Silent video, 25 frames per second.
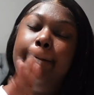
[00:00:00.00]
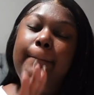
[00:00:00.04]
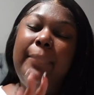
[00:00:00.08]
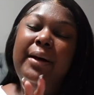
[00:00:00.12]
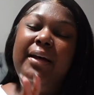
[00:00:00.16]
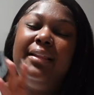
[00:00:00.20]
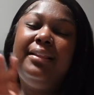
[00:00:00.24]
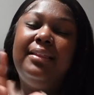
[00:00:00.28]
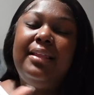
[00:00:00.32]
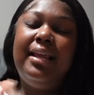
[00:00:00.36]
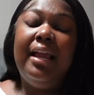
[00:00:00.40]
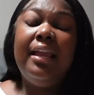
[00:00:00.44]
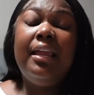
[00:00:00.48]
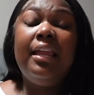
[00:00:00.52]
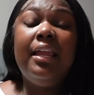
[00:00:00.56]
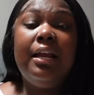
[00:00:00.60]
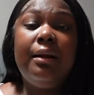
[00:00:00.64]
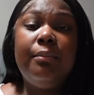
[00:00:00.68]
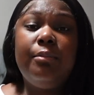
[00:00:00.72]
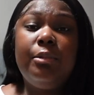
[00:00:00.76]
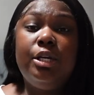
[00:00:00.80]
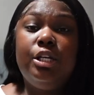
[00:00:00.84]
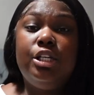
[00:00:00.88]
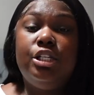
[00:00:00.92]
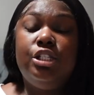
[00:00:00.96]
but uh, that
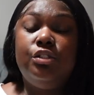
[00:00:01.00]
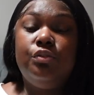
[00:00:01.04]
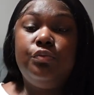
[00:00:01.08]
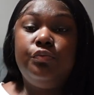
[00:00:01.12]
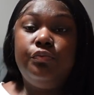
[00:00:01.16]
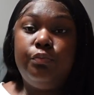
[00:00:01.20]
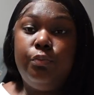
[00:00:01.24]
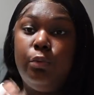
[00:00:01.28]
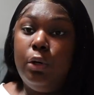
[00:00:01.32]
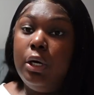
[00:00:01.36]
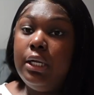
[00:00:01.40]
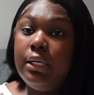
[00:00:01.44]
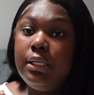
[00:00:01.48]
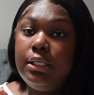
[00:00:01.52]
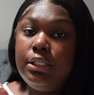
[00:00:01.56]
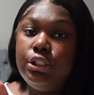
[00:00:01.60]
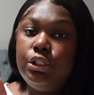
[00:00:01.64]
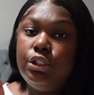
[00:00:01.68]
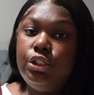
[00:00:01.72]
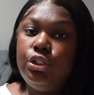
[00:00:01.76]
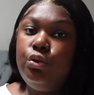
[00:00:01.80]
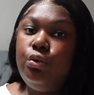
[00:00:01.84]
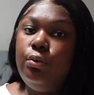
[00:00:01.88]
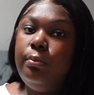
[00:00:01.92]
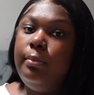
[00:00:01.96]
camera is one
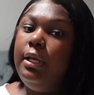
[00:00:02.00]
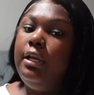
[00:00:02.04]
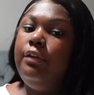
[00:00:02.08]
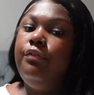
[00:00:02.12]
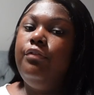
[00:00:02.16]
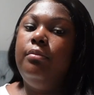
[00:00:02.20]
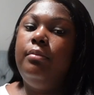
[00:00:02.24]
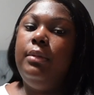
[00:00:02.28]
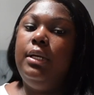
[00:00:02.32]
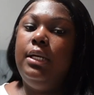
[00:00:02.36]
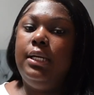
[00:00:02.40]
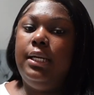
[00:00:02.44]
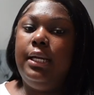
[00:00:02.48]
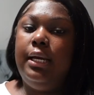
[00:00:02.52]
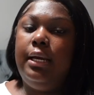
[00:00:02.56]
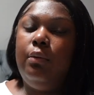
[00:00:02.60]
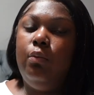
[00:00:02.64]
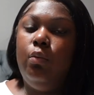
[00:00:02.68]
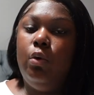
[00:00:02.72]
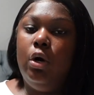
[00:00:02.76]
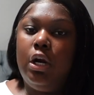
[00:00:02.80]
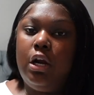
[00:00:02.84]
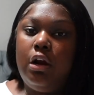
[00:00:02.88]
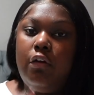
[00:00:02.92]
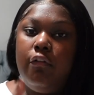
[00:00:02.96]
is too big for me to like
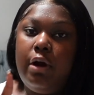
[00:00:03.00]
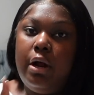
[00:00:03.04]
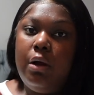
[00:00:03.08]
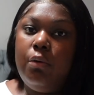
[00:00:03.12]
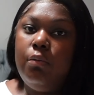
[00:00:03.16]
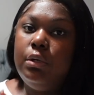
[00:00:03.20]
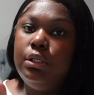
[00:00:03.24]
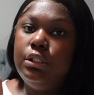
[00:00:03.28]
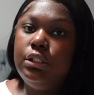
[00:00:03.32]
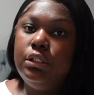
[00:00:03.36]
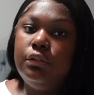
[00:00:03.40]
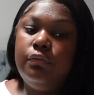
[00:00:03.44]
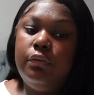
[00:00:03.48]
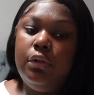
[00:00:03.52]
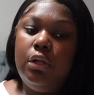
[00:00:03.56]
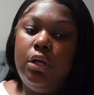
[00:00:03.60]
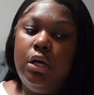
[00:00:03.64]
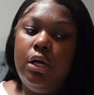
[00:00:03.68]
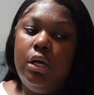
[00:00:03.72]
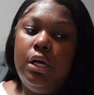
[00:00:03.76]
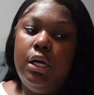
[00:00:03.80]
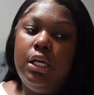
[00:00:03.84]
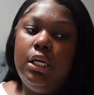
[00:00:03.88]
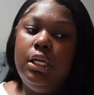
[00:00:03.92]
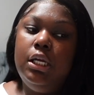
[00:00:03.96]
walk around with to
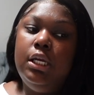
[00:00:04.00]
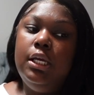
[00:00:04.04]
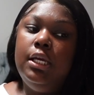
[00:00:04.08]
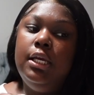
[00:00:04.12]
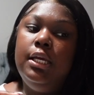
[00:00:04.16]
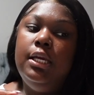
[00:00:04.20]
vlog